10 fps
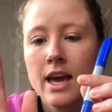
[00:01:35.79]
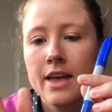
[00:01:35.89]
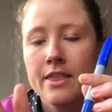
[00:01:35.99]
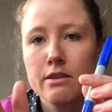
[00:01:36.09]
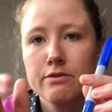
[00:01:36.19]

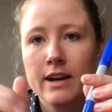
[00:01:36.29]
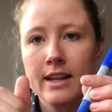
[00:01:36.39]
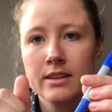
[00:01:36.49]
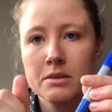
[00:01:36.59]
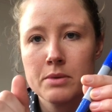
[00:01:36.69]
And then
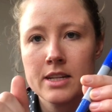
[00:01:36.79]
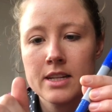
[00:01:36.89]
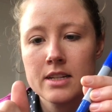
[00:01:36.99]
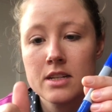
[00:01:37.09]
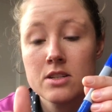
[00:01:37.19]
finally, we
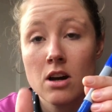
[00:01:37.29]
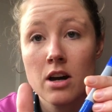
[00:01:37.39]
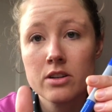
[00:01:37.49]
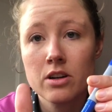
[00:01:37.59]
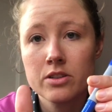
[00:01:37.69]
need a
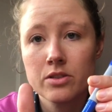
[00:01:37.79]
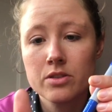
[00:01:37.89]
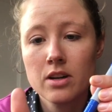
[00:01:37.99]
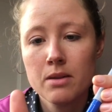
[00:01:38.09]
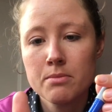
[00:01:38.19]
dot on your
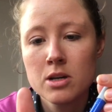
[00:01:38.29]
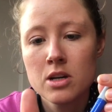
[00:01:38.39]
thumb.